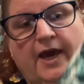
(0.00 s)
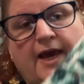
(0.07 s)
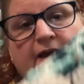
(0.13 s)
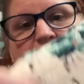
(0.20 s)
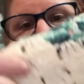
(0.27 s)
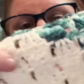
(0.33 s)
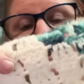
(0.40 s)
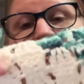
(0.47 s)

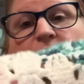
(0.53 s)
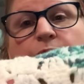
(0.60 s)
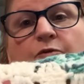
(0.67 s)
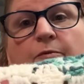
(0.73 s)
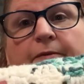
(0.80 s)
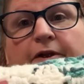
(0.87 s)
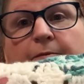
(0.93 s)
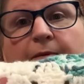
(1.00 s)
And this is
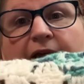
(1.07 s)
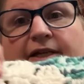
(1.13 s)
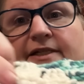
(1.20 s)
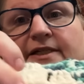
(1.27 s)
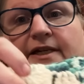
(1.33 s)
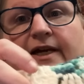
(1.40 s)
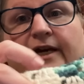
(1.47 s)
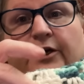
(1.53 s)
Premier
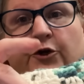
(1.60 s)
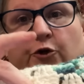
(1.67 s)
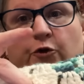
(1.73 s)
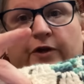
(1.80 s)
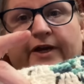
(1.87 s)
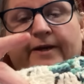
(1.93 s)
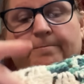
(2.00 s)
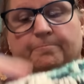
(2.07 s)
Basic in
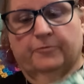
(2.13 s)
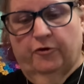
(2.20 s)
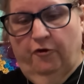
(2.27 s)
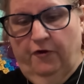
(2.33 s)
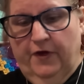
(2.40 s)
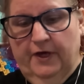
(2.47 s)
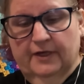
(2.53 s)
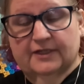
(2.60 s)
cream.
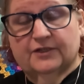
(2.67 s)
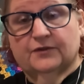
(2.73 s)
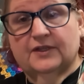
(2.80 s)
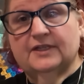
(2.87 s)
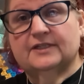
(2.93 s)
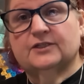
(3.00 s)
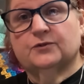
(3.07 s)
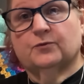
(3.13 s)
So
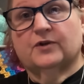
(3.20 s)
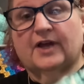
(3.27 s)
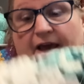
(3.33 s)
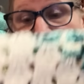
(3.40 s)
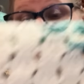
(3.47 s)
this is what I